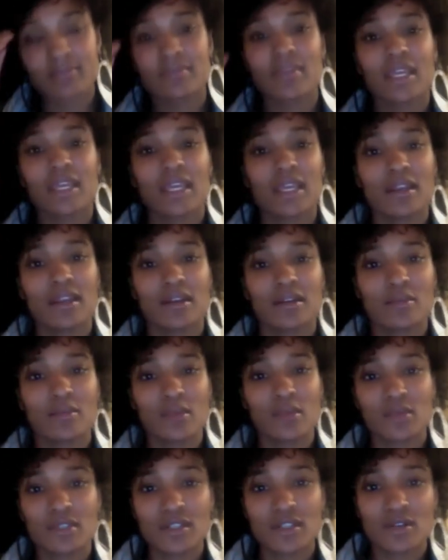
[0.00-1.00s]
and we
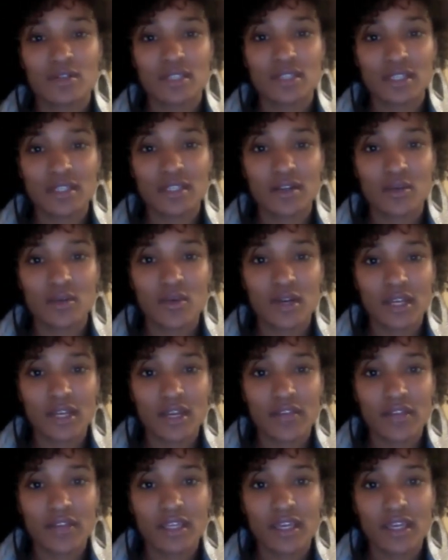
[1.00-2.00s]
went to go see her work and
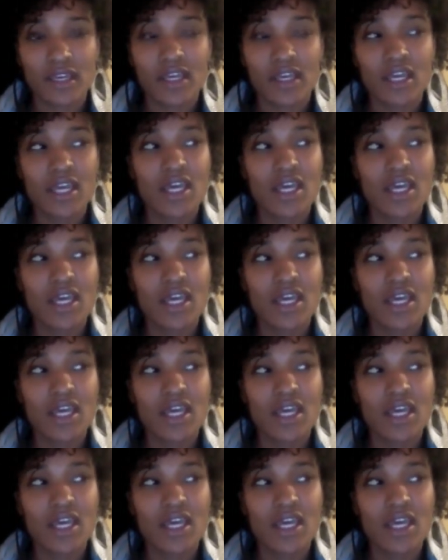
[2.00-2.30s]
everything.